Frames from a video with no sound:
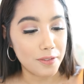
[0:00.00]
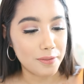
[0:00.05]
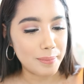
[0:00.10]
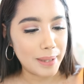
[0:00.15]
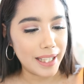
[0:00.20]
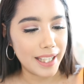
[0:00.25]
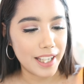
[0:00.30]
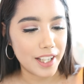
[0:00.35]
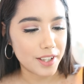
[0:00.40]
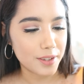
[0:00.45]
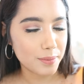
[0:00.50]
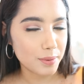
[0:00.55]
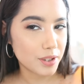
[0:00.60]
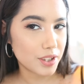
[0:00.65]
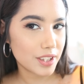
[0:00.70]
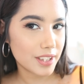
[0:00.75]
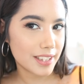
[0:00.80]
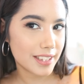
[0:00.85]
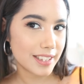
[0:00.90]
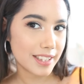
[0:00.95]
of my hair, which
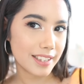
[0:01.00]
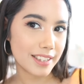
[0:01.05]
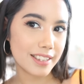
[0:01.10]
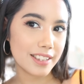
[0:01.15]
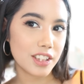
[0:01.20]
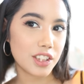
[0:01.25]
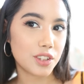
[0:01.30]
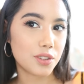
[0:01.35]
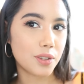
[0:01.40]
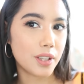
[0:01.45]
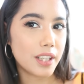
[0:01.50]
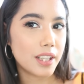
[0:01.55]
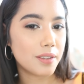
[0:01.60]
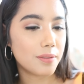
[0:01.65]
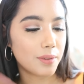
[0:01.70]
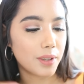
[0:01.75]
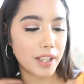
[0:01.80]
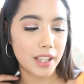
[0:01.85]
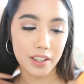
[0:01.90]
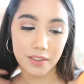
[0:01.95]
is
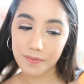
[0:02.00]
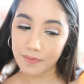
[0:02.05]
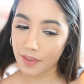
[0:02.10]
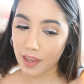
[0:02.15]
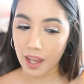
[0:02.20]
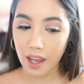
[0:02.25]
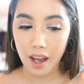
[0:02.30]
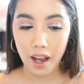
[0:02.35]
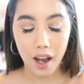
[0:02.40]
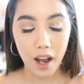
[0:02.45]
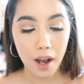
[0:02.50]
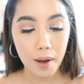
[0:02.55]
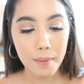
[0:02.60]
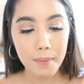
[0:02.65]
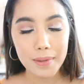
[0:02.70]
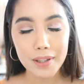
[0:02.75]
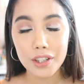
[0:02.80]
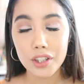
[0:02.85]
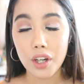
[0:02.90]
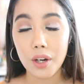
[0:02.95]
straightened right here, uh,
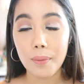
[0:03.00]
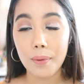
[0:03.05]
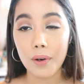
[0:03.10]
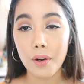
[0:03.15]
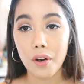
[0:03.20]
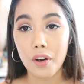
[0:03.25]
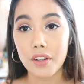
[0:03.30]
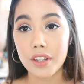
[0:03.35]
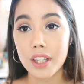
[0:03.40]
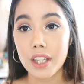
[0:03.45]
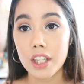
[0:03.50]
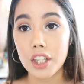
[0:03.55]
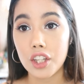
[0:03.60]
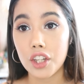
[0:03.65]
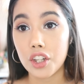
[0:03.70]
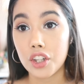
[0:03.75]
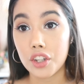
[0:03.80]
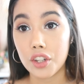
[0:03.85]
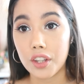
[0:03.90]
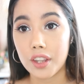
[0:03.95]
I'm going to talk about all the
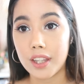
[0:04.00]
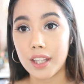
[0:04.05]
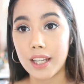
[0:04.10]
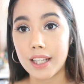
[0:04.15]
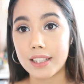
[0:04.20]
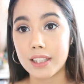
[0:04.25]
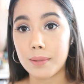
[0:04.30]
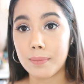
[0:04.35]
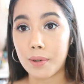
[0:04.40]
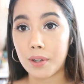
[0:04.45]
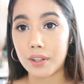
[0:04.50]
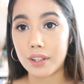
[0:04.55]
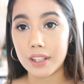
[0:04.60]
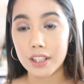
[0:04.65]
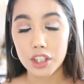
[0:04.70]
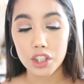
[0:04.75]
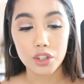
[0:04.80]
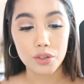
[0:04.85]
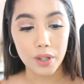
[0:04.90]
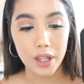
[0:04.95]
good things about
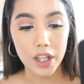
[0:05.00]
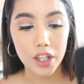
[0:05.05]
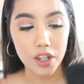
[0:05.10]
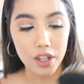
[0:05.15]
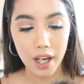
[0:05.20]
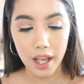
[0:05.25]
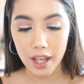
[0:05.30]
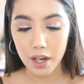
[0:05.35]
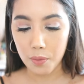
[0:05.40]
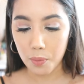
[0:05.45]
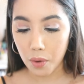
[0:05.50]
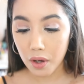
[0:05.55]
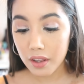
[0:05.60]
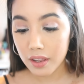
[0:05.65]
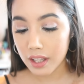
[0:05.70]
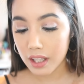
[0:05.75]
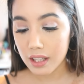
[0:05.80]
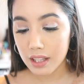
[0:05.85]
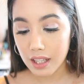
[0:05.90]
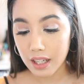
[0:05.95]
this strainer. And
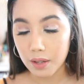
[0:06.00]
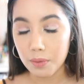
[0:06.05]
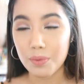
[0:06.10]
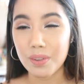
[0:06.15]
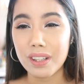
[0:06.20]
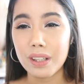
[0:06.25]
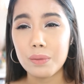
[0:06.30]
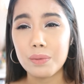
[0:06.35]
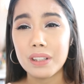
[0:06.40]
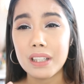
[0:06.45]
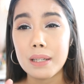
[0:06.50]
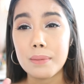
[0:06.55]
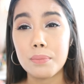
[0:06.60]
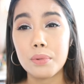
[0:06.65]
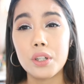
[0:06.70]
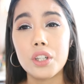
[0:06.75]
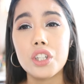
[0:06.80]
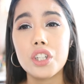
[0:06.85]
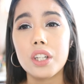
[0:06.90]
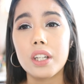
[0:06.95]
one thing that I really, really
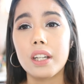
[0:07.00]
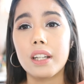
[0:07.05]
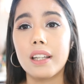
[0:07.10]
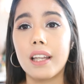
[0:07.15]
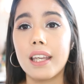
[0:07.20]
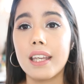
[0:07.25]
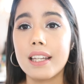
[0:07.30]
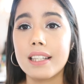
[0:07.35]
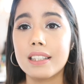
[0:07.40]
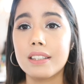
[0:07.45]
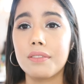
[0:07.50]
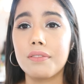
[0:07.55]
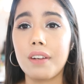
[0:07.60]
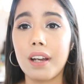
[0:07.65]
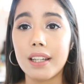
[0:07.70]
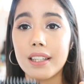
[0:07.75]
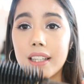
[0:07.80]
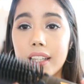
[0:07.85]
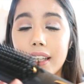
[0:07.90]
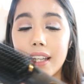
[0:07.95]
appreciate and like is the
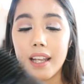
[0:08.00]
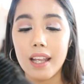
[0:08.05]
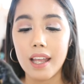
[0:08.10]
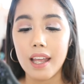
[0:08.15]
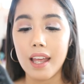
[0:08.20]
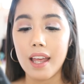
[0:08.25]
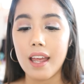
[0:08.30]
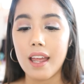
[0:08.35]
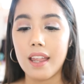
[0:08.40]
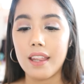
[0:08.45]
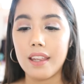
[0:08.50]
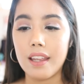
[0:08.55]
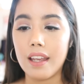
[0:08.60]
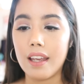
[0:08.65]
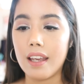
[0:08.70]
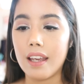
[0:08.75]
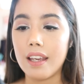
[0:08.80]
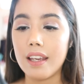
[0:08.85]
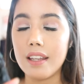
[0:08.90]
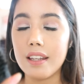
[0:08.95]
fact that
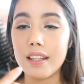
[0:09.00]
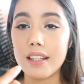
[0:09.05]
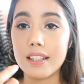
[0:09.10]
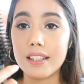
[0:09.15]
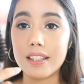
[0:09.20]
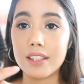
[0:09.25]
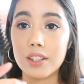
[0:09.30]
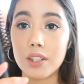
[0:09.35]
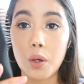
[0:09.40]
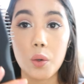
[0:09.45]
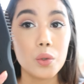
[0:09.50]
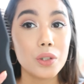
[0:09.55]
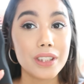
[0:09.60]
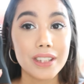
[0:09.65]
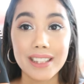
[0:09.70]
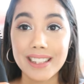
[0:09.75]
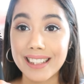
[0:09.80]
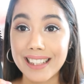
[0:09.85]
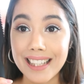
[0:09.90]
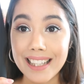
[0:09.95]
it is so
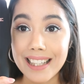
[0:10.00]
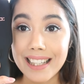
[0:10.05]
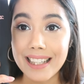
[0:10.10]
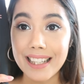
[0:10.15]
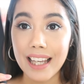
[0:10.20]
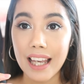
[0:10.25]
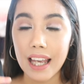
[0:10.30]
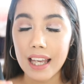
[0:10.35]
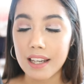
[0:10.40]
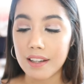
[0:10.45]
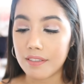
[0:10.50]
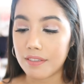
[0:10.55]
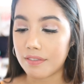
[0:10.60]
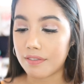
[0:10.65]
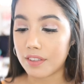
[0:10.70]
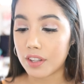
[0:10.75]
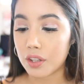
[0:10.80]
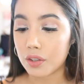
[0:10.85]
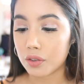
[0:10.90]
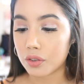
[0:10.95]
sleek and it
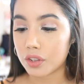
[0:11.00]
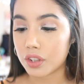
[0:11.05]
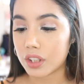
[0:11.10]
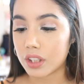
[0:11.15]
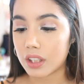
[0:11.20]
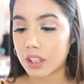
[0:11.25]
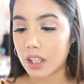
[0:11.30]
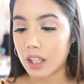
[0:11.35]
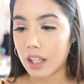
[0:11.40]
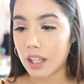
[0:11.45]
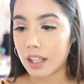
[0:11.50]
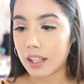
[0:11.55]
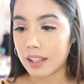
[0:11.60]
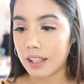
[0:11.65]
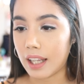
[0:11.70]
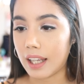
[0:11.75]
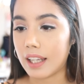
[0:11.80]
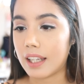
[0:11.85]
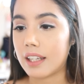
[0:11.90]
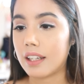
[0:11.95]
feels
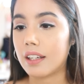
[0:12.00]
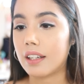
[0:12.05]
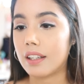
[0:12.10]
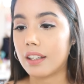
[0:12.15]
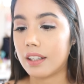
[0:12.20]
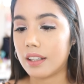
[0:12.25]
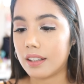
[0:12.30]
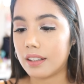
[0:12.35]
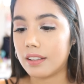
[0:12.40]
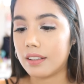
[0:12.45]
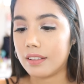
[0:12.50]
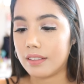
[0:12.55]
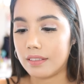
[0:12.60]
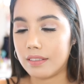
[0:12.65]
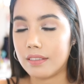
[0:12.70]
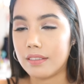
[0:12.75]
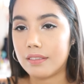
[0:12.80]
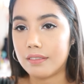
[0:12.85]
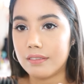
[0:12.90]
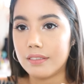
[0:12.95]
like
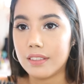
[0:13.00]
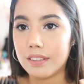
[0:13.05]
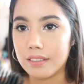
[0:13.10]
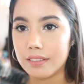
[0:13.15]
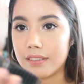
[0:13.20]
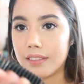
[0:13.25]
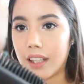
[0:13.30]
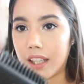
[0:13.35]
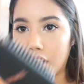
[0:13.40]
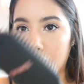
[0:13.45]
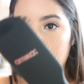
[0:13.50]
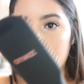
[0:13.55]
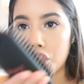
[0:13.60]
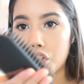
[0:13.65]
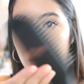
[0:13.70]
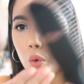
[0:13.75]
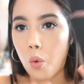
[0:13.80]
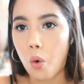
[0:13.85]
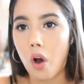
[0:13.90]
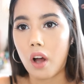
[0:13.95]
like
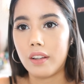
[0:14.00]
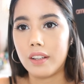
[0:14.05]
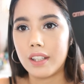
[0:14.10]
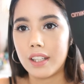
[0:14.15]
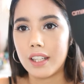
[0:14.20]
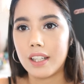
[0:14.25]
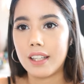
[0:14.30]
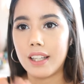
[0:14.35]
good quality